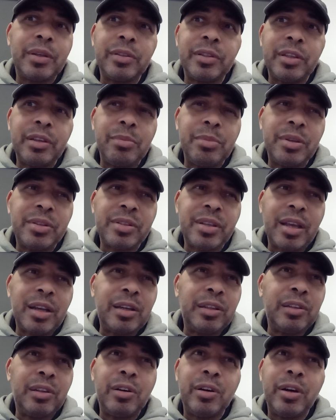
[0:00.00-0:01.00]
The MSI
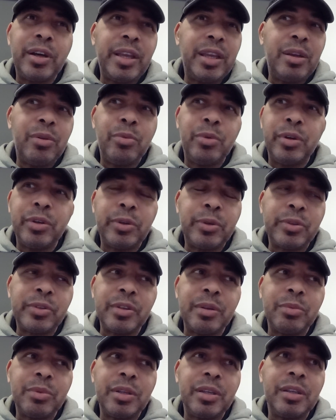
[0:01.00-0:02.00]
Claw A1 or
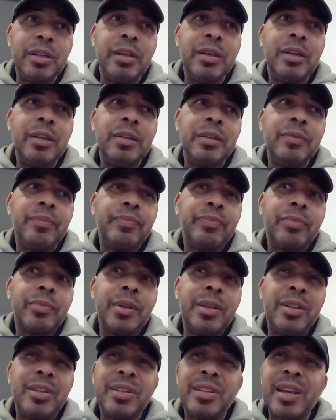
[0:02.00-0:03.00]
something.
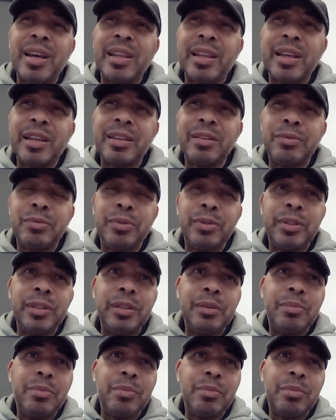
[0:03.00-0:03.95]
And it's got like a really,